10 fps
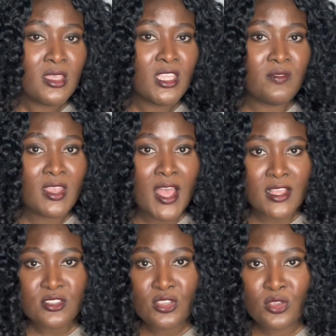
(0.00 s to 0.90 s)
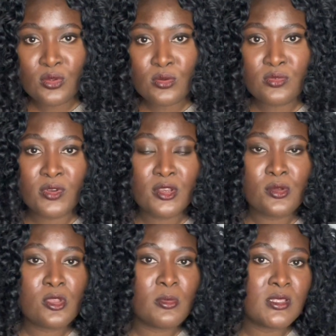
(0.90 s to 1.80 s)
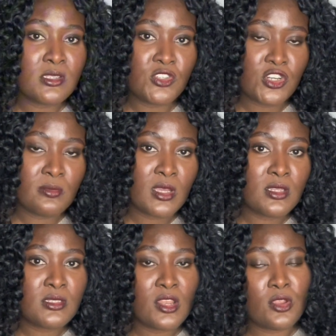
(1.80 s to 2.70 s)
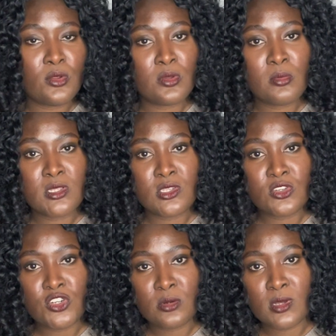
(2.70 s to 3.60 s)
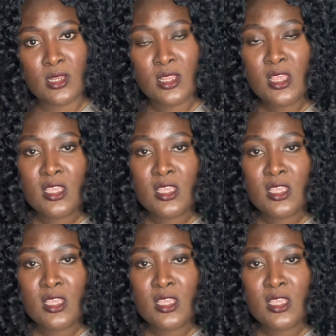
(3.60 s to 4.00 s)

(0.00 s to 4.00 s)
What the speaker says: If they ask you for a document in German, send your document in German.